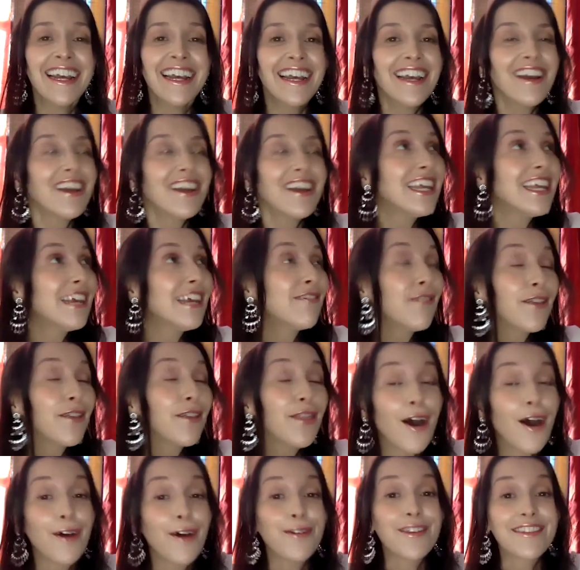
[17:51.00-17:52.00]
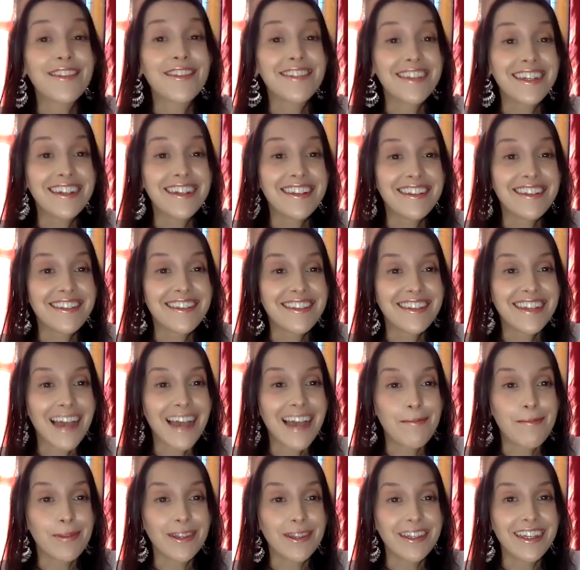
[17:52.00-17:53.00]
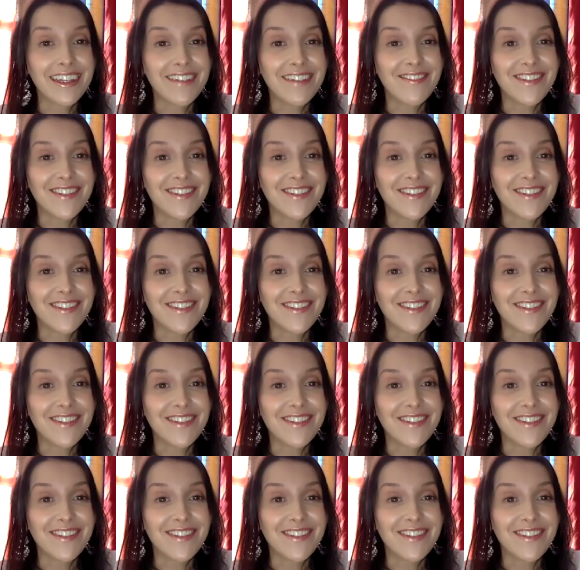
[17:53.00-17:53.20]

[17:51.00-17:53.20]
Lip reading: even though the CDC, I believe,